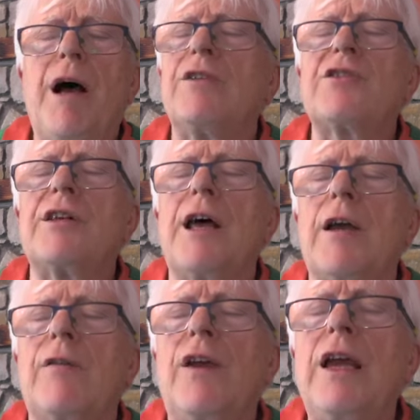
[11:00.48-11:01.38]
past
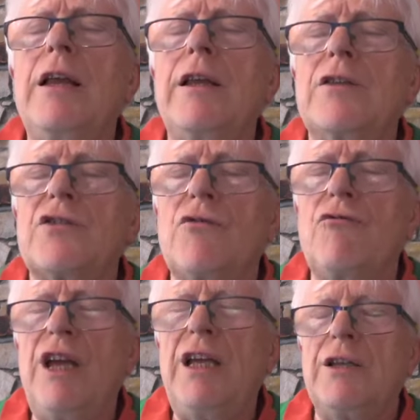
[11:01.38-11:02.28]
life healings and
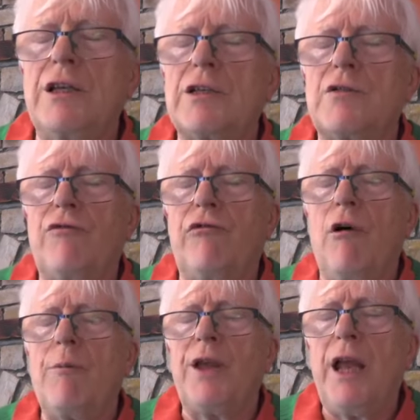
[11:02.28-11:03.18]
readings
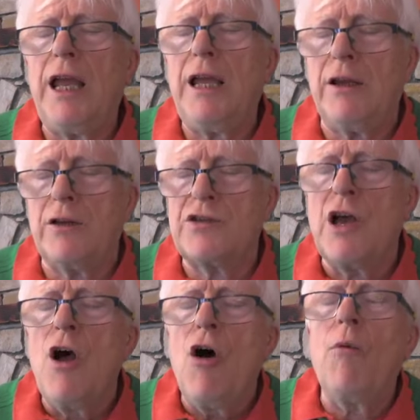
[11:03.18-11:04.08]
from the healers
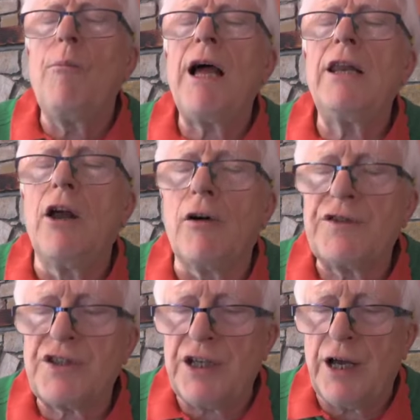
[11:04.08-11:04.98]
on my Love
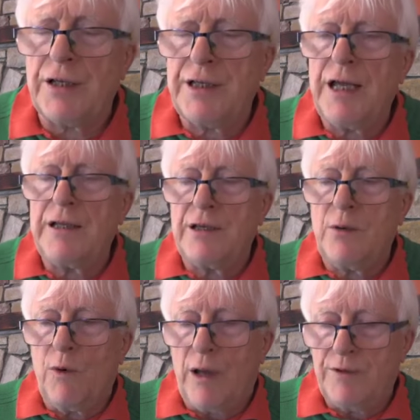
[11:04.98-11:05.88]
Star
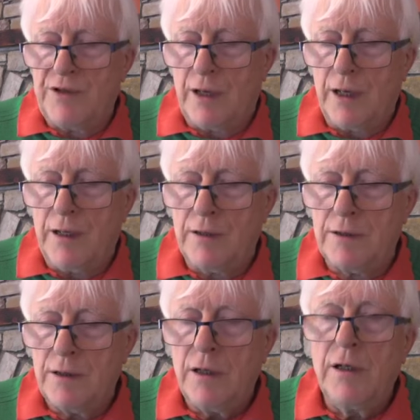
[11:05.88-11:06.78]
Dating website.
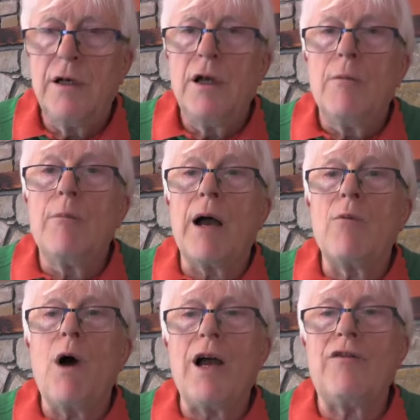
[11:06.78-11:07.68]
My
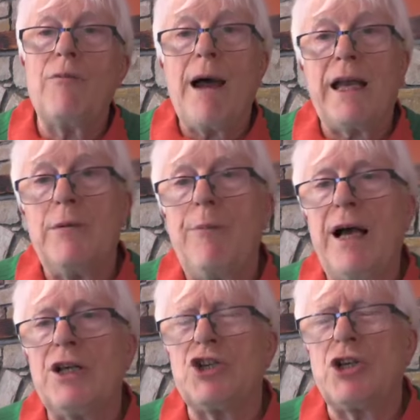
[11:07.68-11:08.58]
wife, Maggie
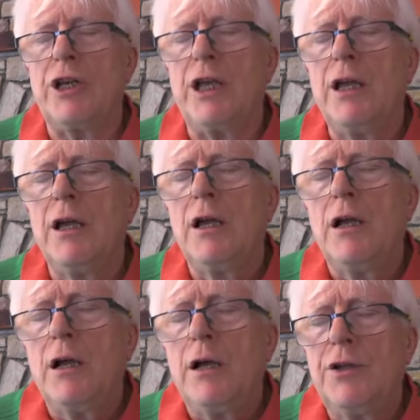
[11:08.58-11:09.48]
Pashley,
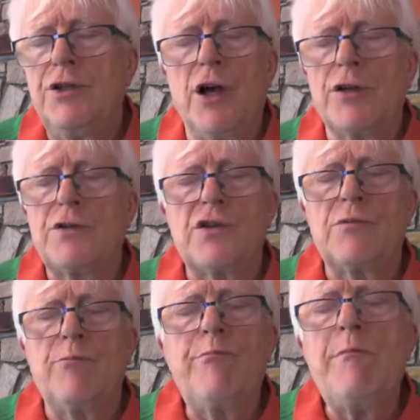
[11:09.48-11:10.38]

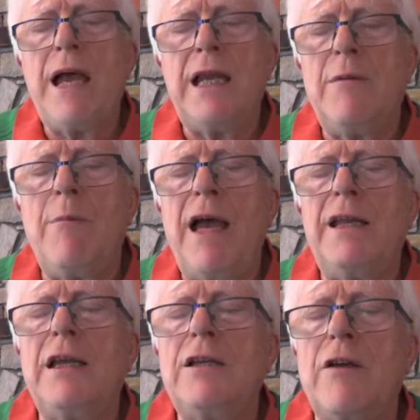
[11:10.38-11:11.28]
does many,
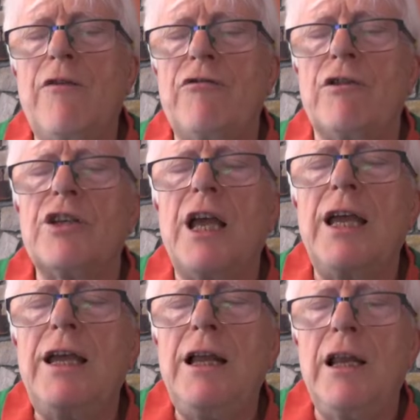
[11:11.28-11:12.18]
many different
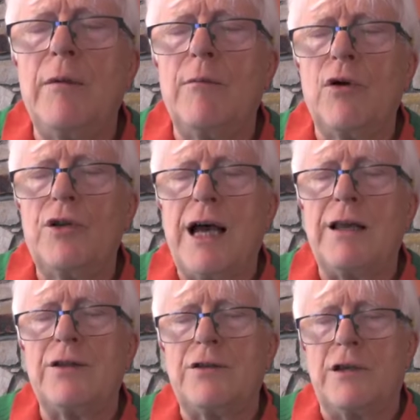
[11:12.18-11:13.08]
healing
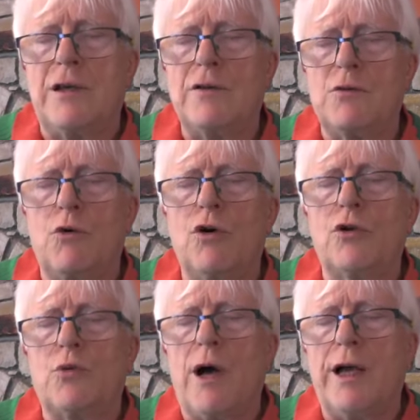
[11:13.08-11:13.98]
modalities
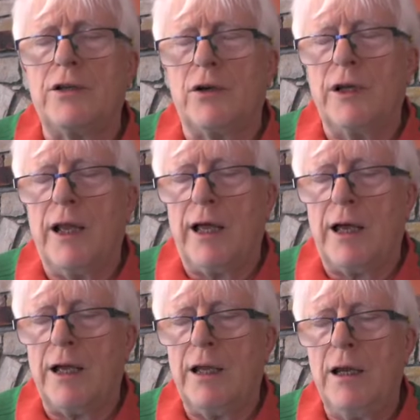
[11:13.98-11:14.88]
worldwide
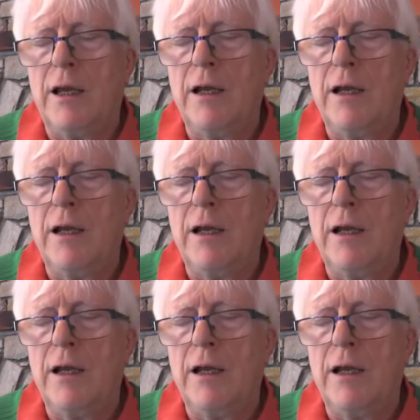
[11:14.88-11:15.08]
online.